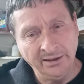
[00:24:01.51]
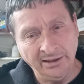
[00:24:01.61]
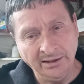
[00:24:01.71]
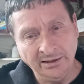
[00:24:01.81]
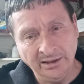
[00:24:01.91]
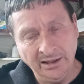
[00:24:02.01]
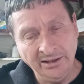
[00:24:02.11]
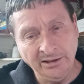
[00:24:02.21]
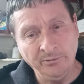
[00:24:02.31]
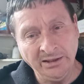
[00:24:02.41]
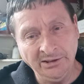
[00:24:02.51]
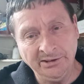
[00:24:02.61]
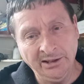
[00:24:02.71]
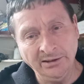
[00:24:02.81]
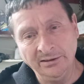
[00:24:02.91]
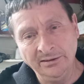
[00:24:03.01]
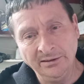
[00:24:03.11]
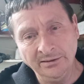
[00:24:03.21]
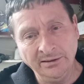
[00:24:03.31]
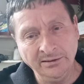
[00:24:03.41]
day, and what he said,
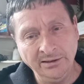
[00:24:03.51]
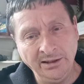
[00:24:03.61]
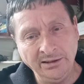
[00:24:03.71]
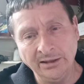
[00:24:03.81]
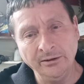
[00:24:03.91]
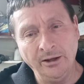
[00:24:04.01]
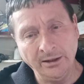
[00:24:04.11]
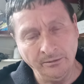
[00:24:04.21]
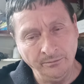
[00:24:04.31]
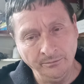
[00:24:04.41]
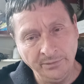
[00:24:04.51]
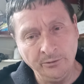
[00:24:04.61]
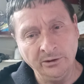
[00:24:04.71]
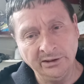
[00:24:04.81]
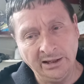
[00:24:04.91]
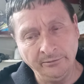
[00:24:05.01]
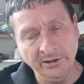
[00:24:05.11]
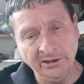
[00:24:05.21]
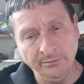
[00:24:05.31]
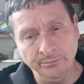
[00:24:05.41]
he didn't like them because of that
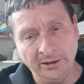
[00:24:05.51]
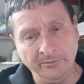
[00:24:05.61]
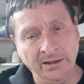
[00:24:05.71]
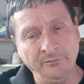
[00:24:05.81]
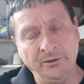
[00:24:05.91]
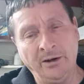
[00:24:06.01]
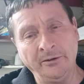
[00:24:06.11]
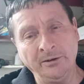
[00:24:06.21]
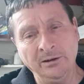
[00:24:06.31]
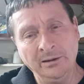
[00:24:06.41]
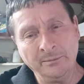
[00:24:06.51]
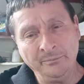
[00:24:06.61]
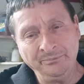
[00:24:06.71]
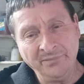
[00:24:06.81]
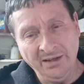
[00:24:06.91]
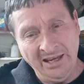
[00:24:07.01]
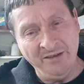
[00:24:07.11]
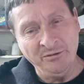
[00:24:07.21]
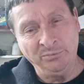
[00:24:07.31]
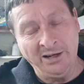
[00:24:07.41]
reason. My grandfather,
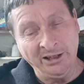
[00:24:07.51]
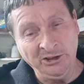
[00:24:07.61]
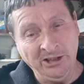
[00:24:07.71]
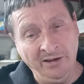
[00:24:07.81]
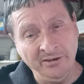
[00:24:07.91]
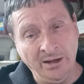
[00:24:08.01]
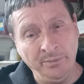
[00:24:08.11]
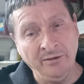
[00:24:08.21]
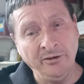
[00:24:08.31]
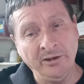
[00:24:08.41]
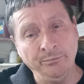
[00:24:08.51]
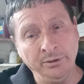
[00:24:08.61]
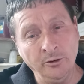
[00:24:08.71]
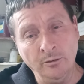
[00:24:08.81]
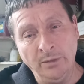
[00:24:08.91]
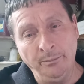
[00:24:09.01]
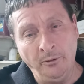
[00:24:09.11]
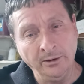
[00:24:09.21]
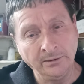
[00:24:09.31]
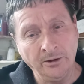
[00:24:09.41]
he would brag a Chevy up even though he blew them
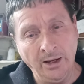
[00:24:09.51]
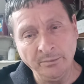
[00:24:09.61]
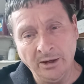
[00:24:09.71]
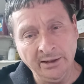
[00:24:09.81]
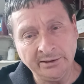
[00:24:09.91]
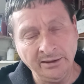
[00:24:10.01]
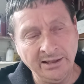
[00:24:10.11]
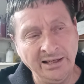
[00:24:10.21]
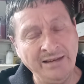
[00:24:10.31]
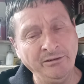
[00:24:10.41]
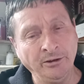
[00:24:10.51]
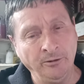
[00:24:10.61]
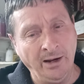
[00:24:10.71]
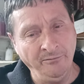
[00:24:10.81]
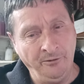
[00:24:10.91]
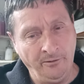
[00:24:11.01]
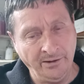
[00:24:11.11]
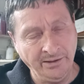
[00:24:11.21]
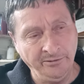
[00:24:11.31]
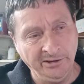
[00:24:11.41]
up all the time, constantly. He didn't even drive
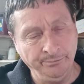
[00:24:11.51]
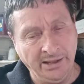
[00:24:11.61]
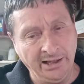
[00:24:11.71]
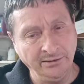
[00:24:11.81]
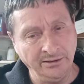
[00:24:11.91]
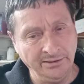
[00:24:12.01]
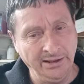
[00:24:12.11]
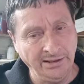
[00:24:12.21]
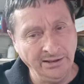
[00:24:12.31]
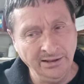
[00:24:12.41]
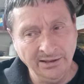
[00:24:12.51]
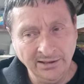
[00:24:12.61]
hard. This is back in the day.